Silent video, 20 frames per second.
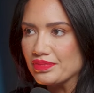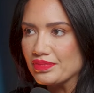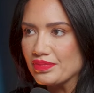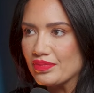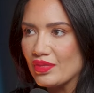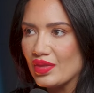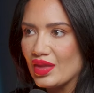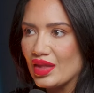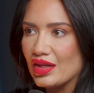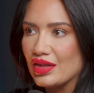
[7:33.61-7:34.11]

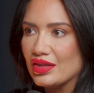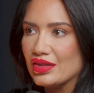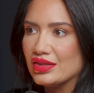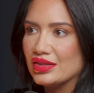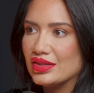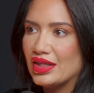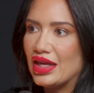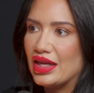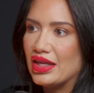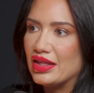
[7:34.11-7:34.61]

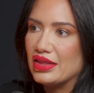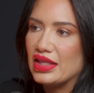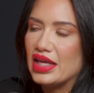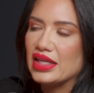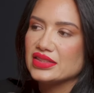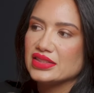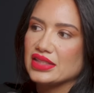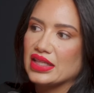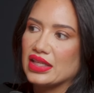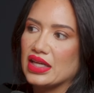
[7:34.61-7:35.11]
100%. And
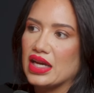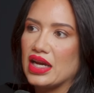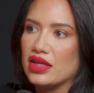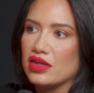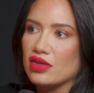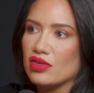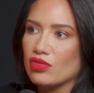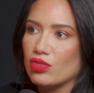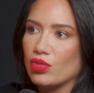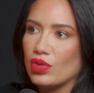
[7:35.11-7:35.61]
that's like kind
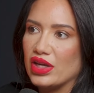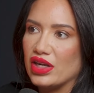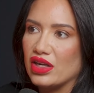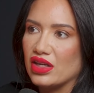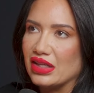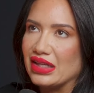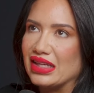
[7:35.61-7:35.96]
of where